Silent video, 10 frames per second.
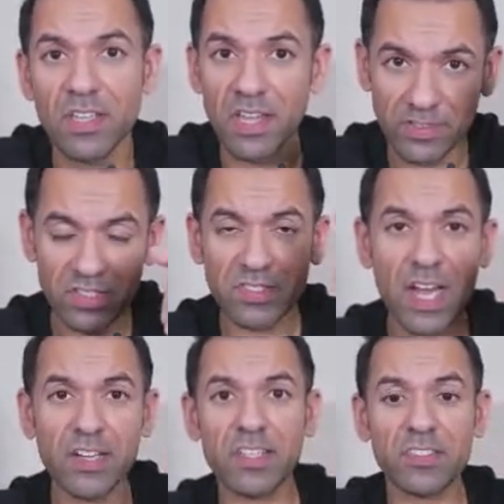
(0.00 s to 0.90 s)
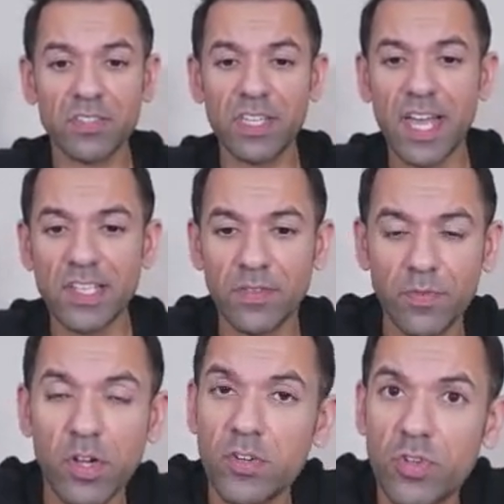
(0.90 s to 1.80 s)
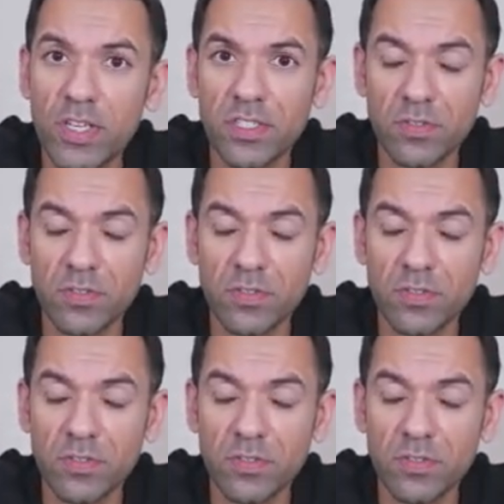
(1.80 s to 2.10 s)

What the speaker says: This Saturday, Sunday, guys, if you're interested.